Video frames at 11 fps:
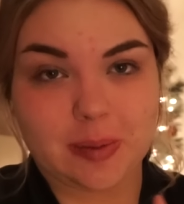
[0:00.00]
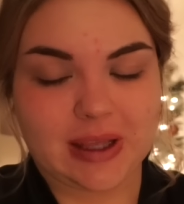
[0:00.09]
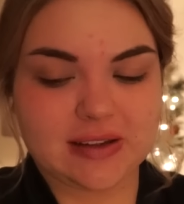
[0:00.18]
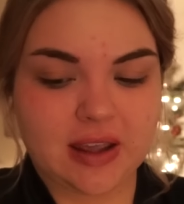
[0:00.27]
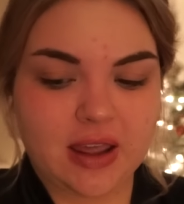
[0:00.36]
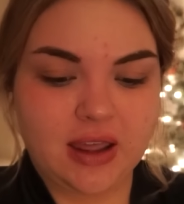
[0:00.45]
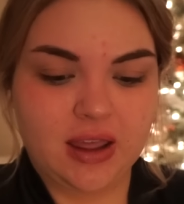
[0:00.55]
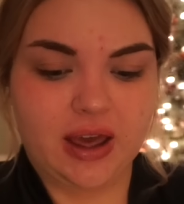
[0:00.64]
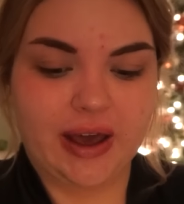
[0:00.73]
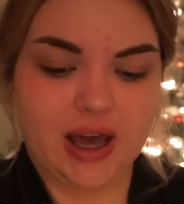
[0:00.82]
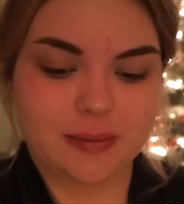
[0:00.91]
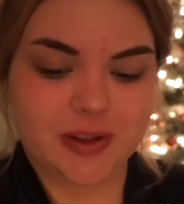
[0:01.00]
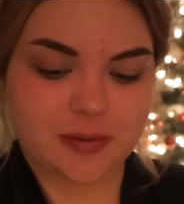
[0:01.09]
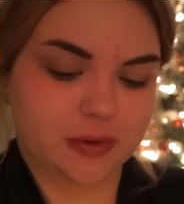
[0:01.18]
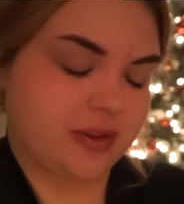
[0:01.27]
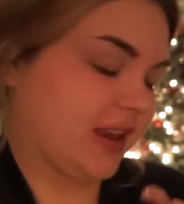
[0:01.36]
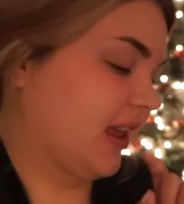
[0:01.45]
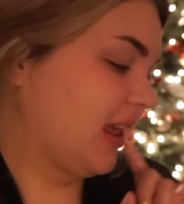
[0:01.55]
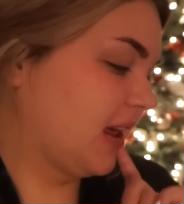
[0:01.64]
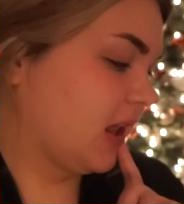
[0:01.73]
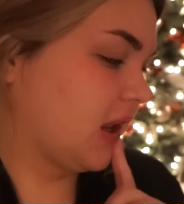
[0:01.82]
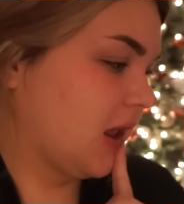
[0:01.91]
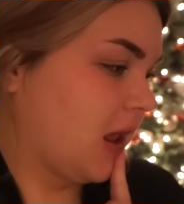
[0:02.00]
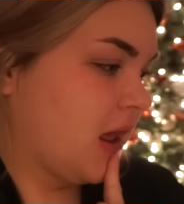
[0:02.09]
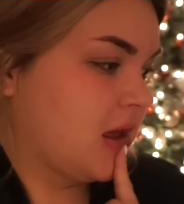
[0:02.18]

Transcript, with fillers: bit um, as most as I can.